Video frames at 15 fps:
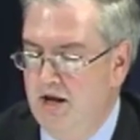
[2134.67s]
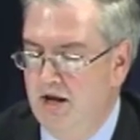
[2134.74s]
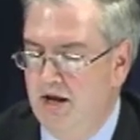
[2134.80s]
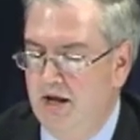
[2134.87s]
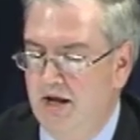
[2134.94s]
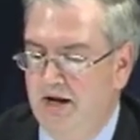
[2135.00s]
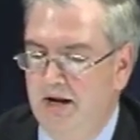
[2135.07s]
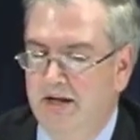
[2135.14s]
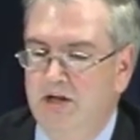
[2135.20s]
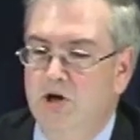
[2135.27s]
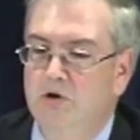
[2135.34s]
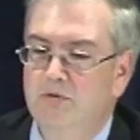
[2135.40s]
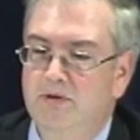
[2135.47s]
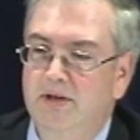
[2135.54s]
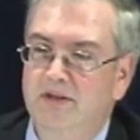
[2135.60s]
And I
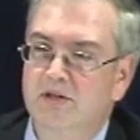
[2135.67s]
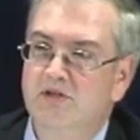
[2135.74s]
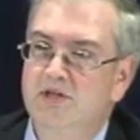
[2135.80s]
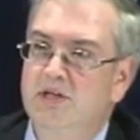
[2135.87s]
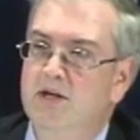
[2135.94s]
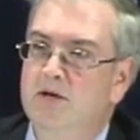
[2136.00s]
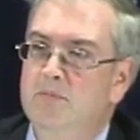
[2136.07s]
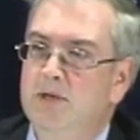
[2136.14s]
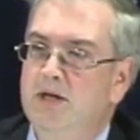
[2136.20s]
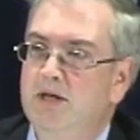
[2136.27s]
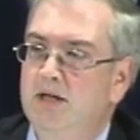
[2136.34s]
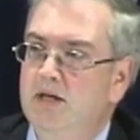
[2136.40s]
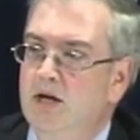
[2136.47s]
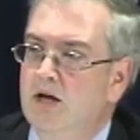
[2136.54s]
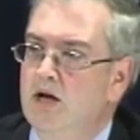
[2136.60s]
note that the CME